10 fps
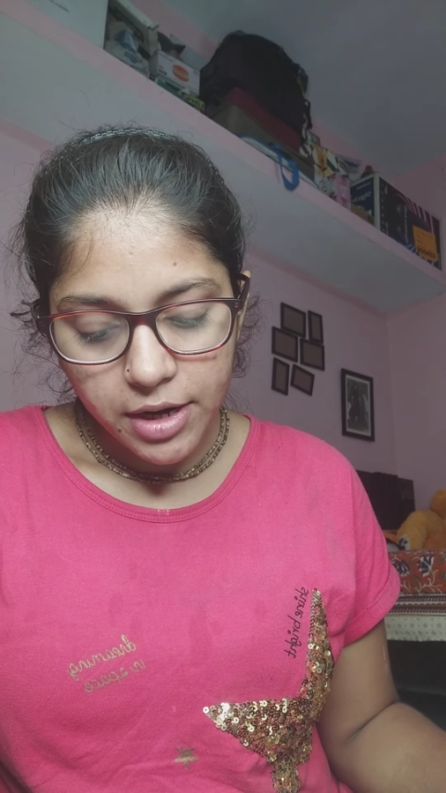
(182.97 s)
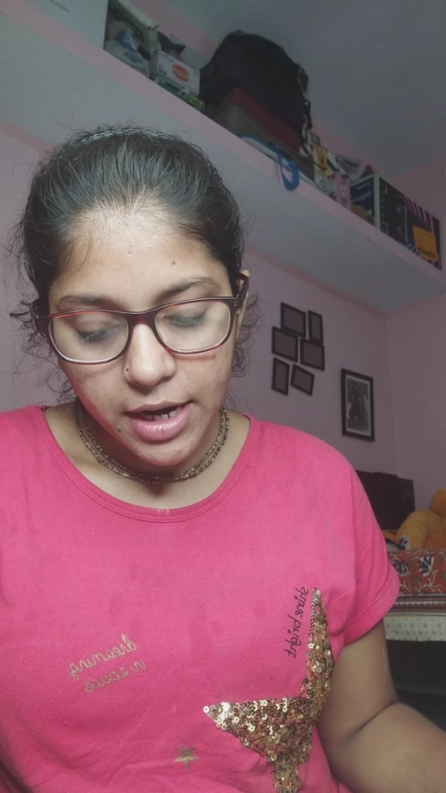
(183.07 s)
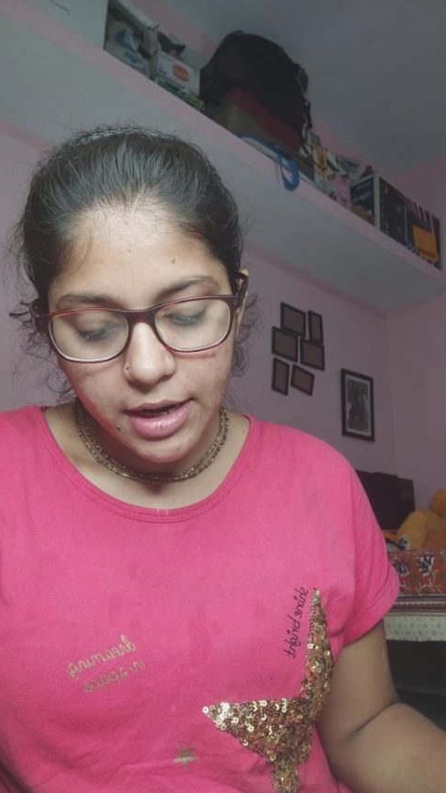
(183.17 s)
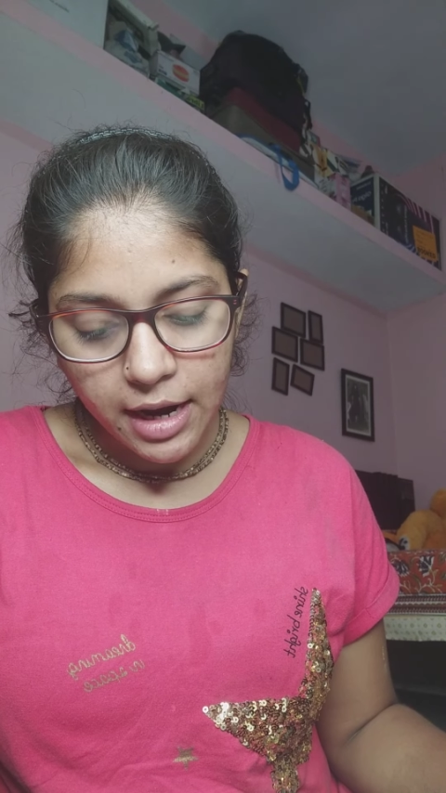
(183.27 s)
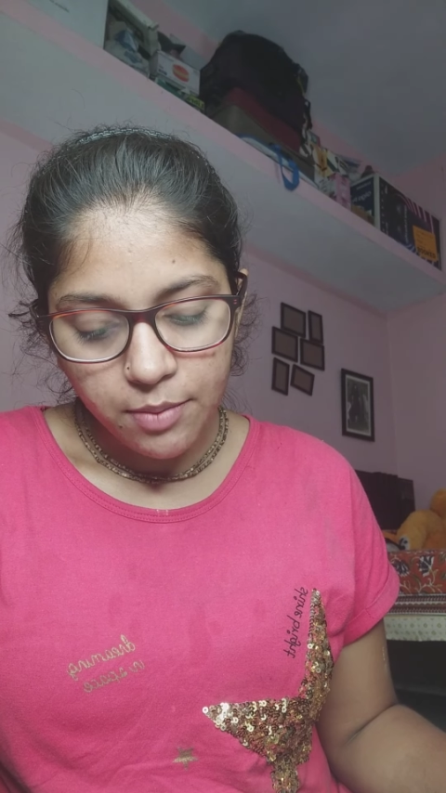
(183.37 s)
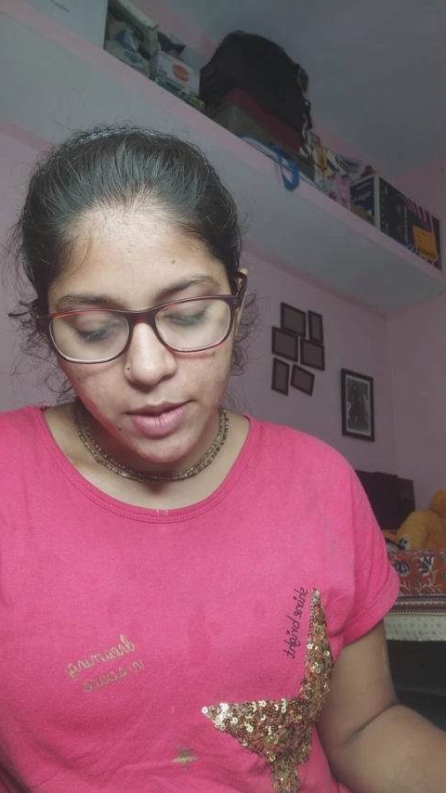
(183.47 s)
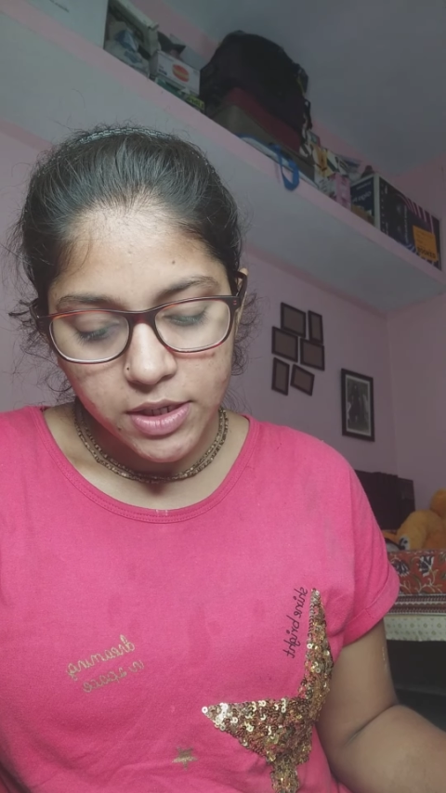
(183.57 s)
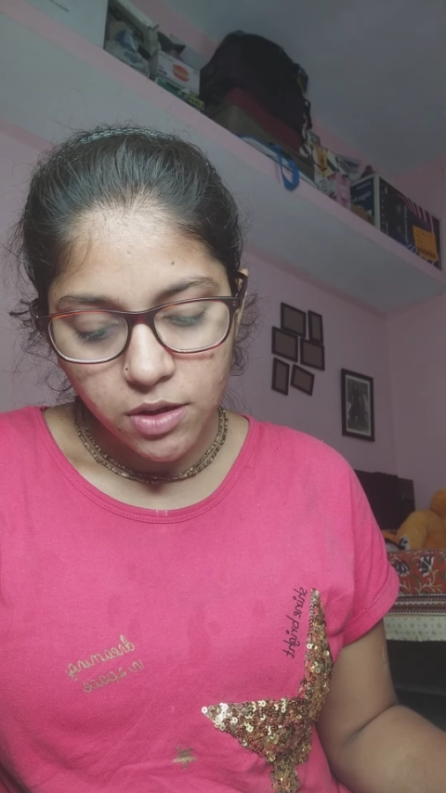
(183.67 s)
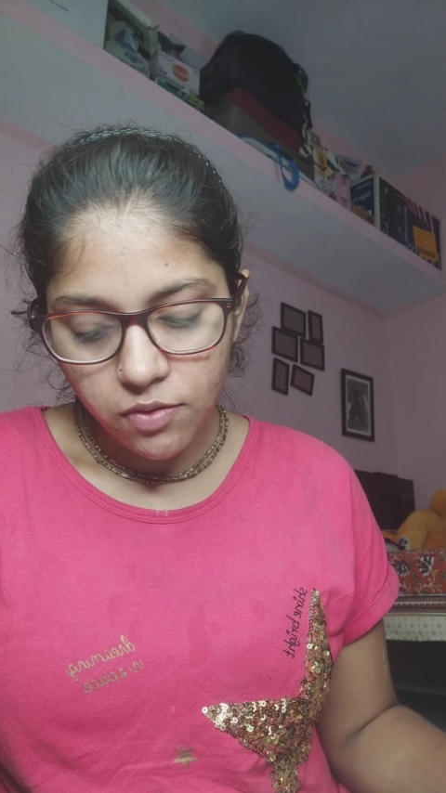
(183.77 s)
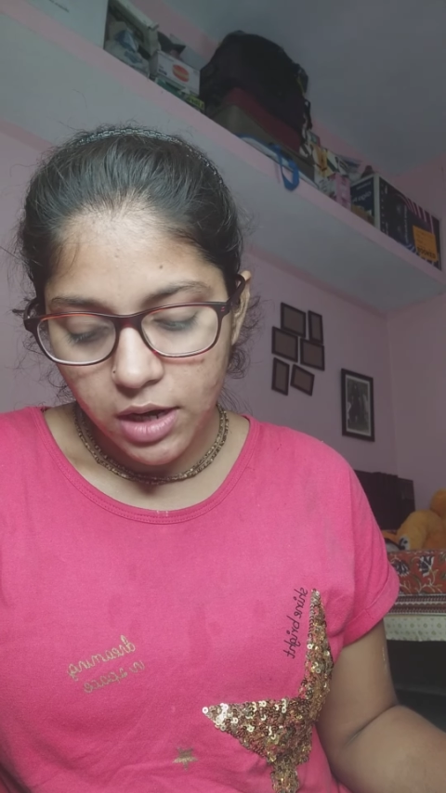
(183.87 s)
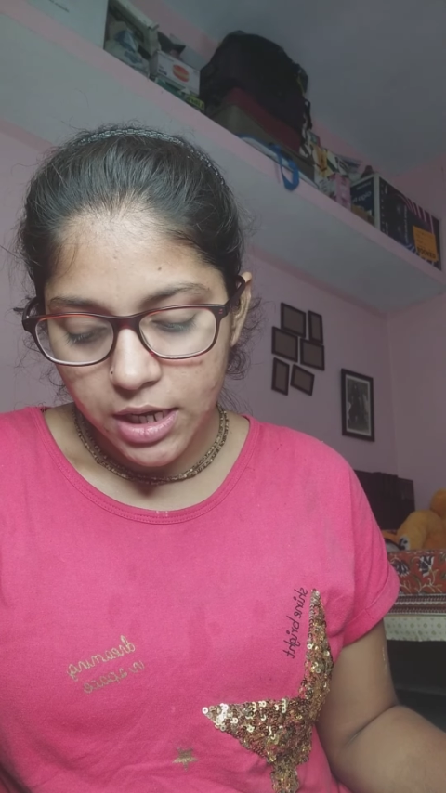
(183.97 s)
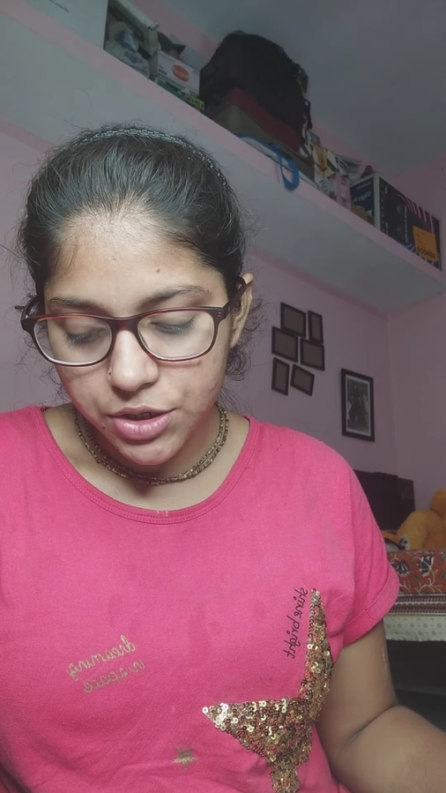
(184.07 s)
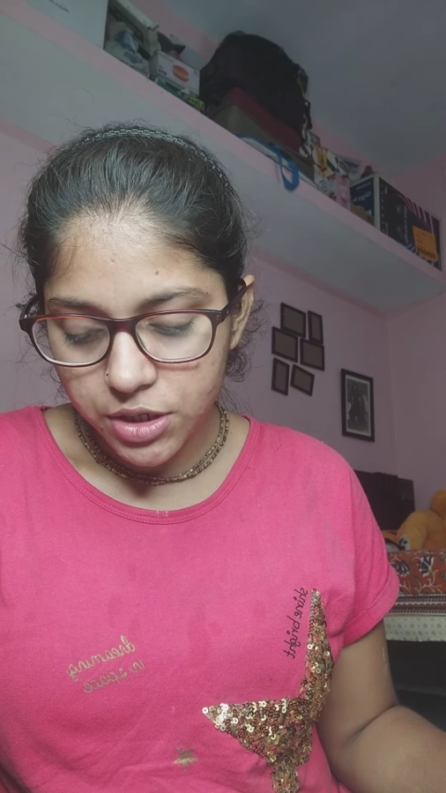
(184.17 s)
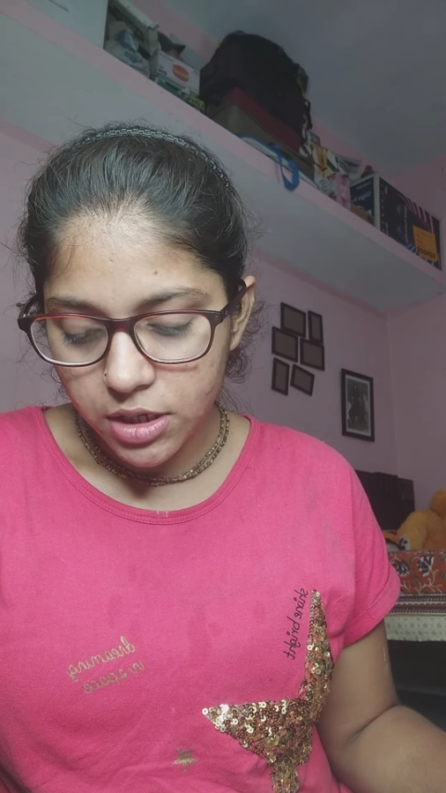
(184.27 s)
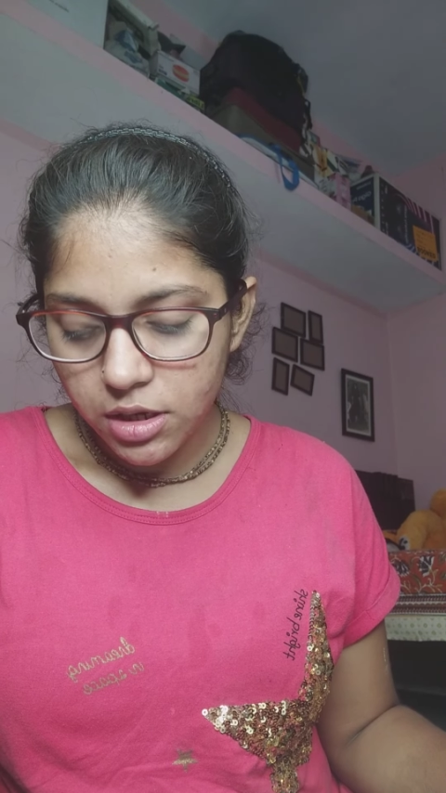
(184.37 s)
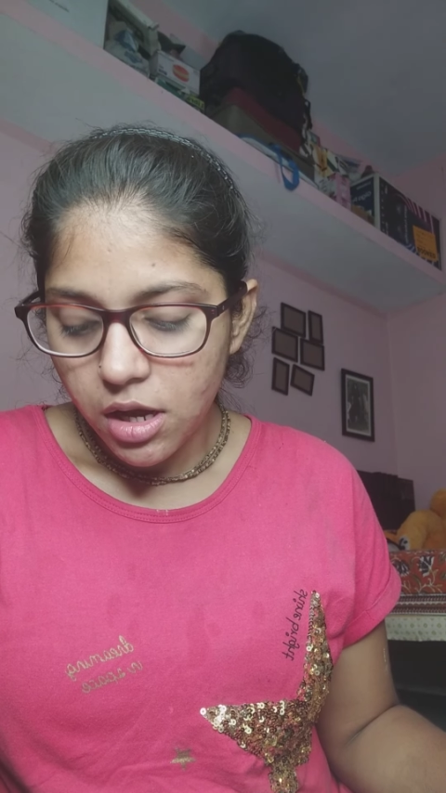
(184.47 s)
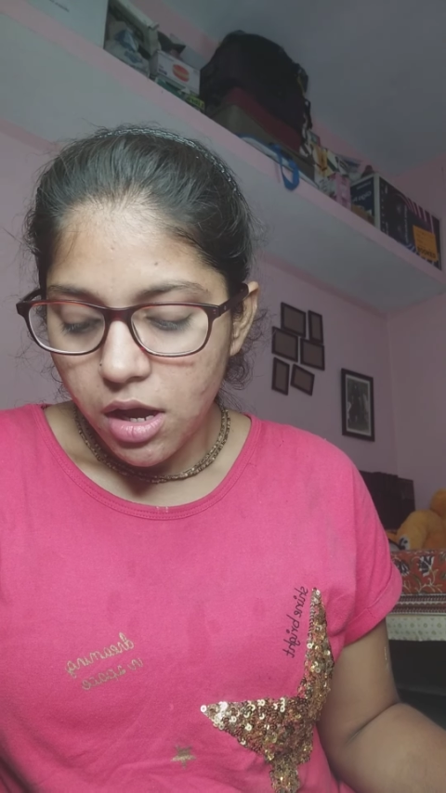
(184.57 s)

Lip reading: date and place of collection,